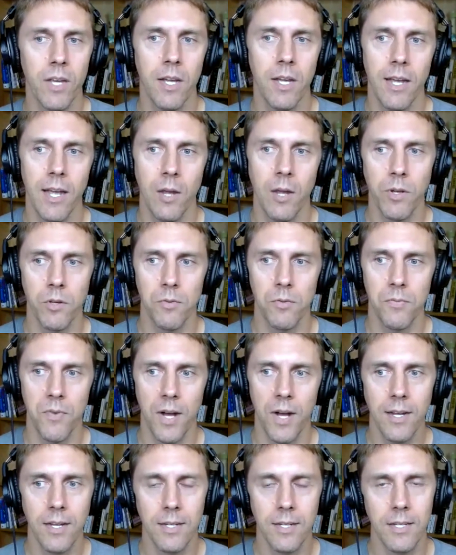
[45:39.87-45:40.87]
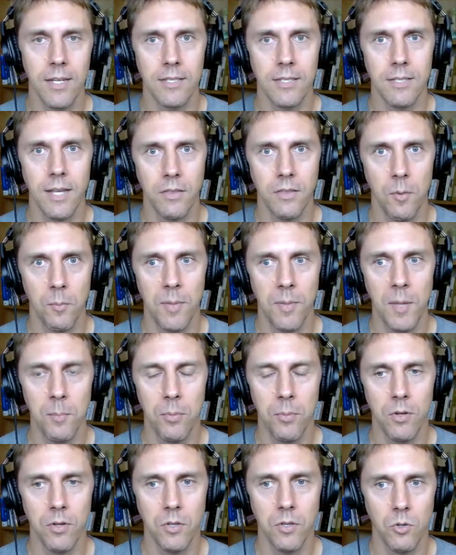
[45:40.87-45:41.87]
And what you'll find is like the
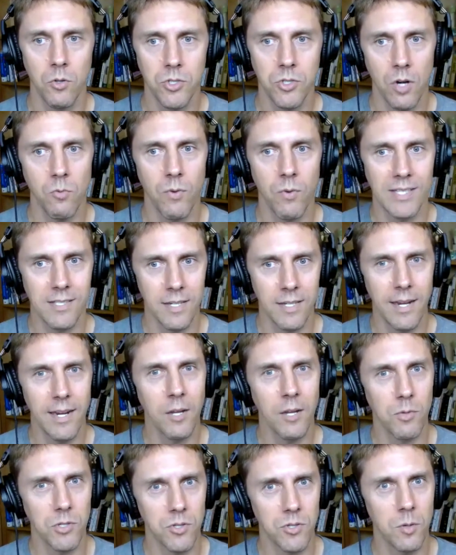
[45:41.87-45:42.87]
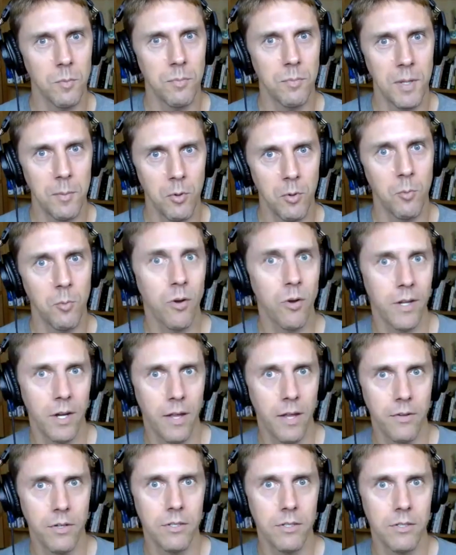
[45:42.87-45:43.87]
people, you'll start resonating with certain people more than
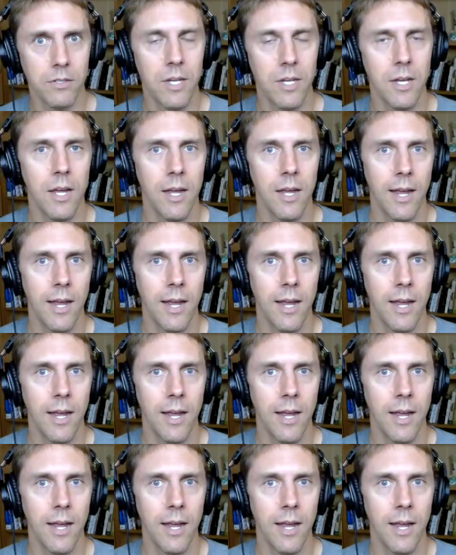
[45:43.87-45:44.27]
others.